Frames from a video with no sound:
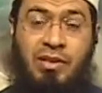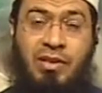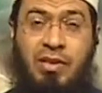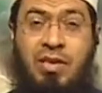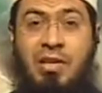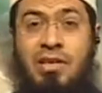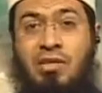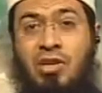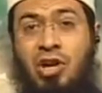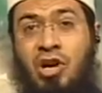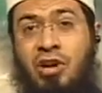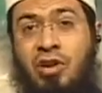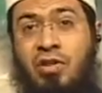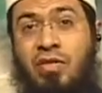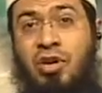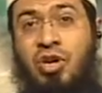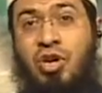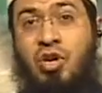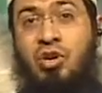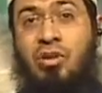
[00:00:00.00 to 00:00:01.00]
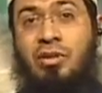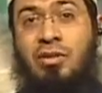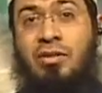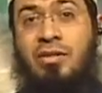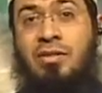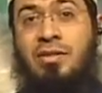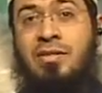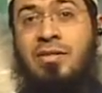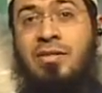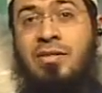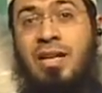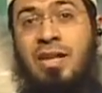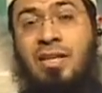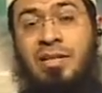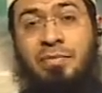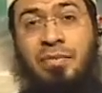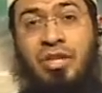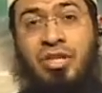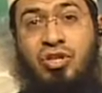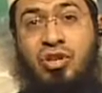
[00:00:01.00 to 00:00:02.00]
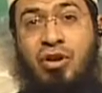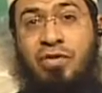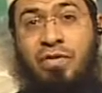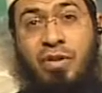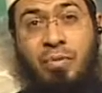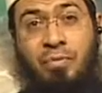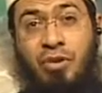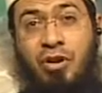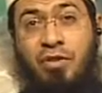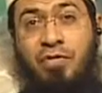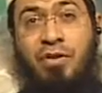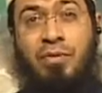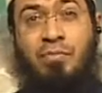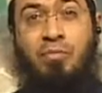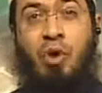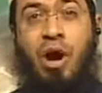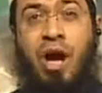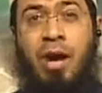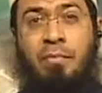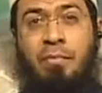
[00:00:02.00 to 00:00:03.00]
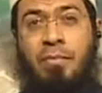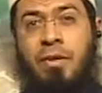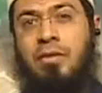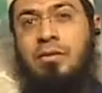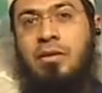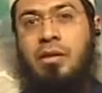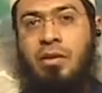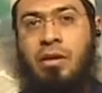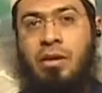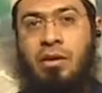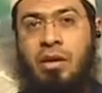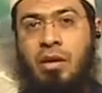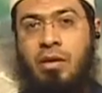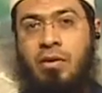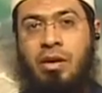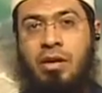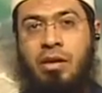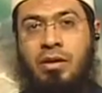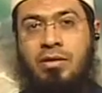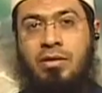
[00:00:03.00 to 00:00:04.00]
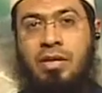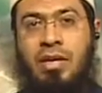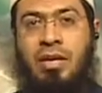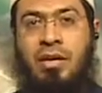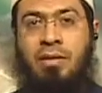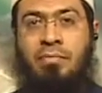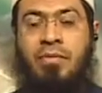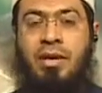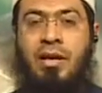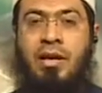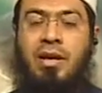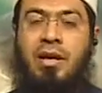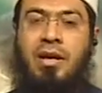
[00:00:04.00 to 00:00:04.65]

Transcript: These are the golden statement of the Prophet Muhammad sallallahu alayhi wa sallam